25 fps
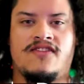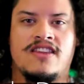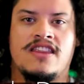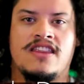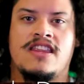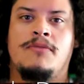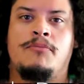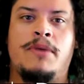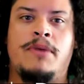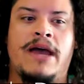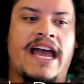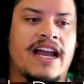in
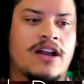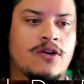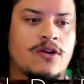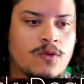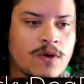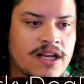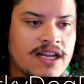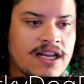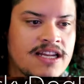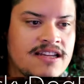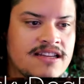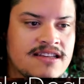the back
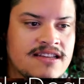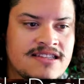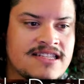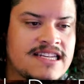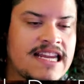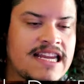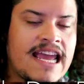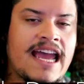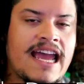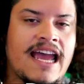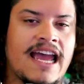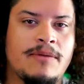ready to
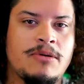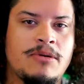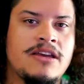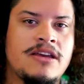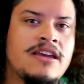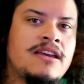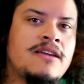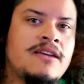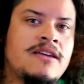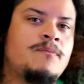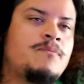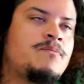stab.
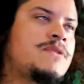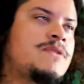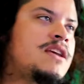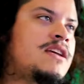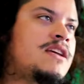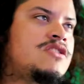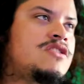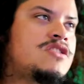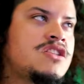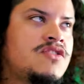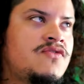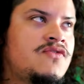
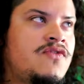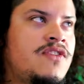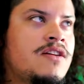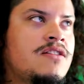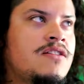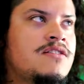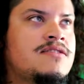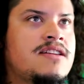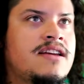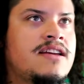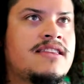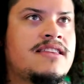It just
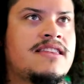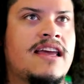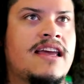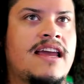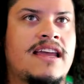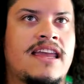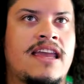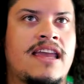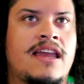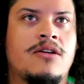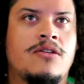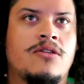feels like
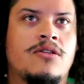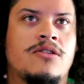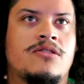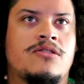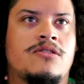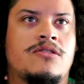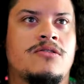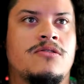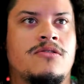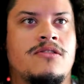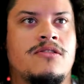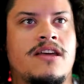that
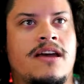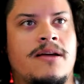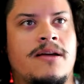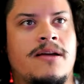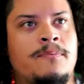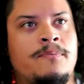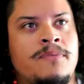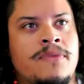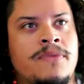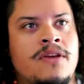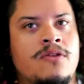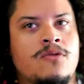character
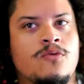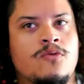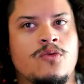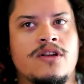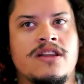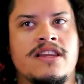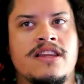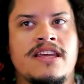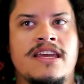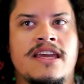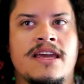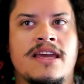that
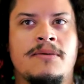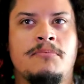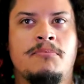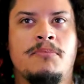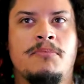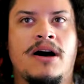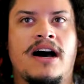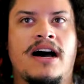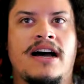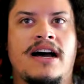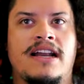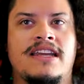really
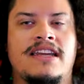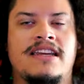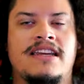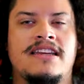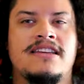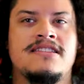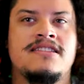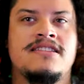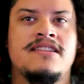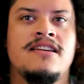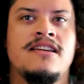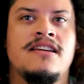
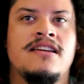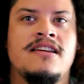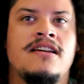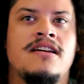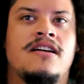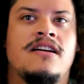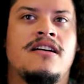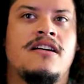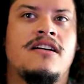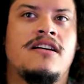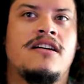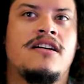embodies
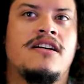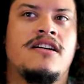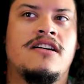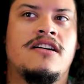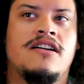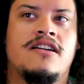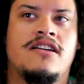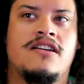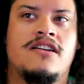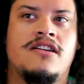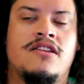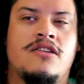
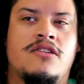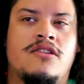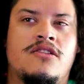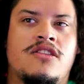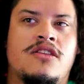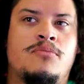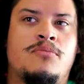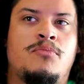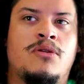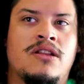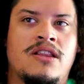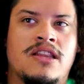
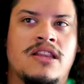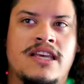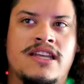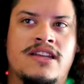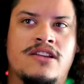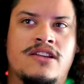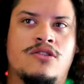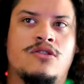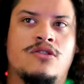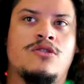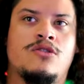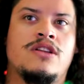the
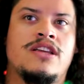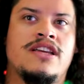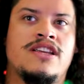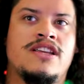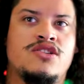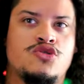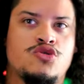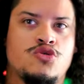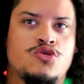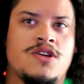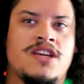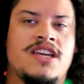political
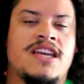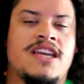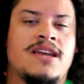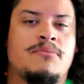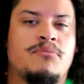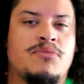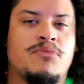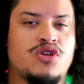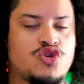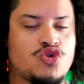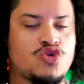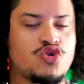intrigue
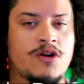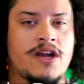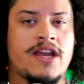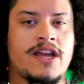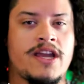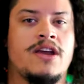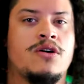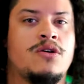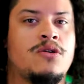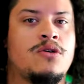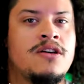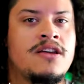and
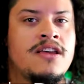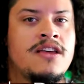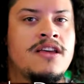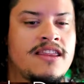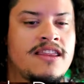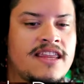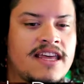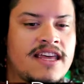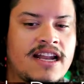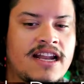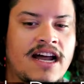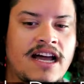betrayal
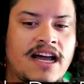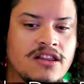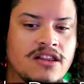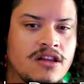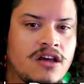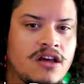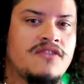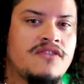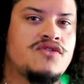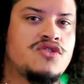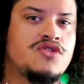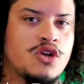that I
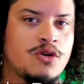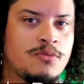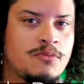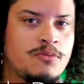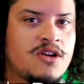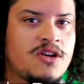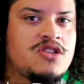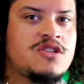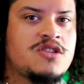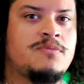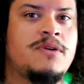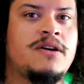love so
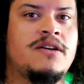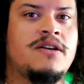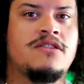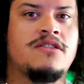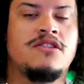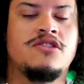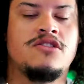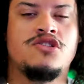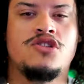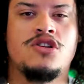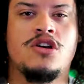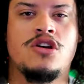much about
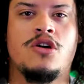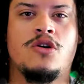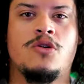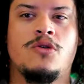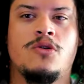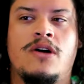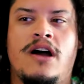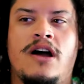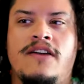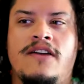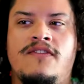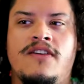the
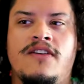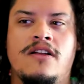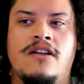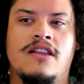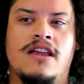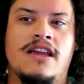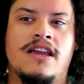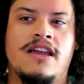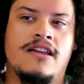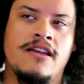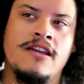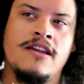show. I felt
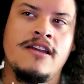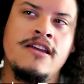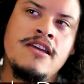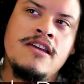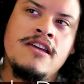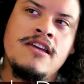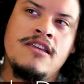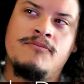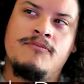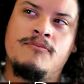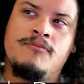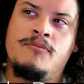like
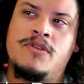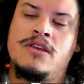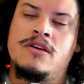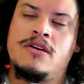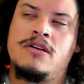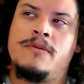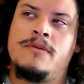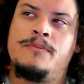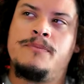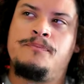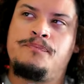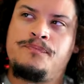
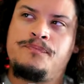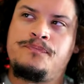the